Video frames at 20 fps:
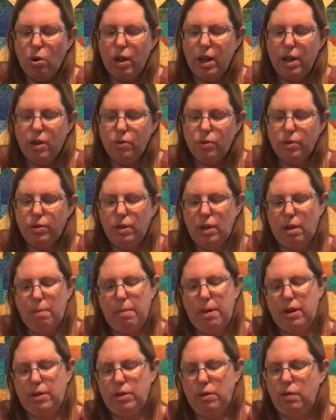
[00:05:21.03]
interesting
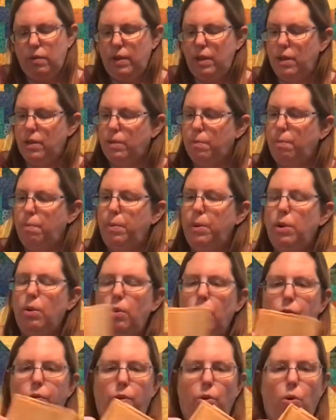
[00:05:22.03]
mix of these
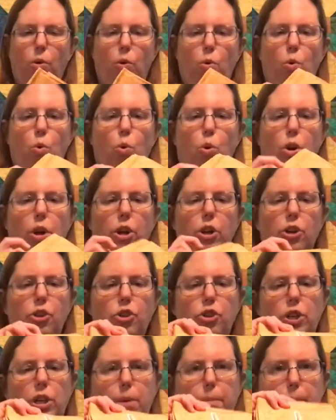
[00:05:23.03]
beautiful
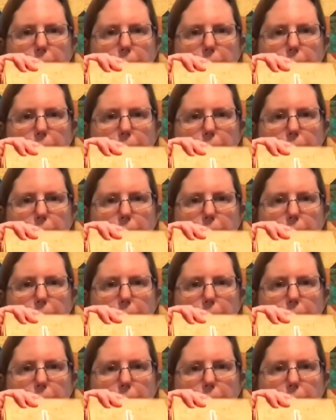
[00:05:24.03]
orangey